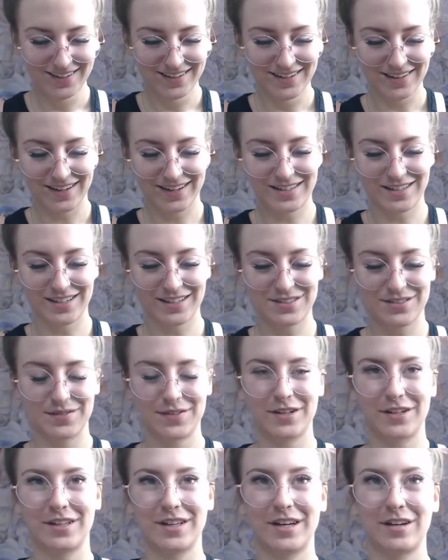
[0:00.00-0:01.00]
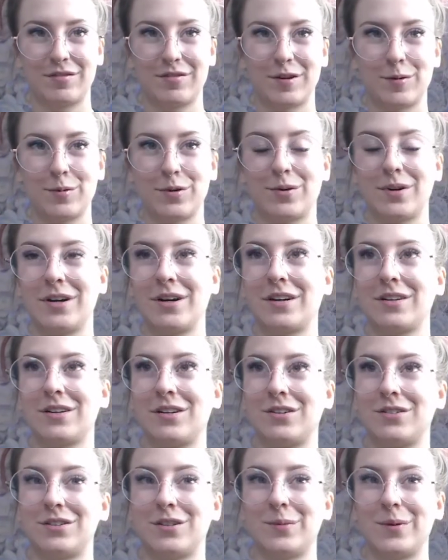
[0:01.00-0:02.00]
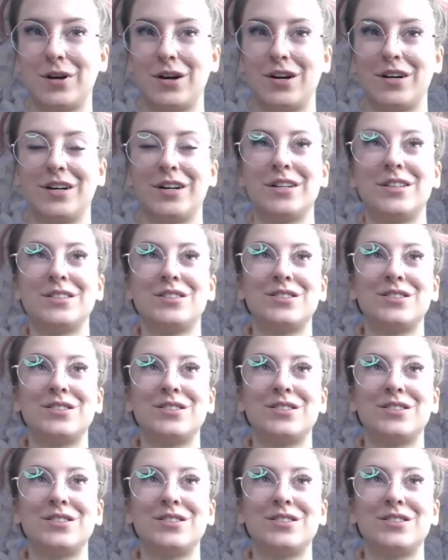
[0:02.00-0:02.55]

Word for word: It does feel like February, to be honest.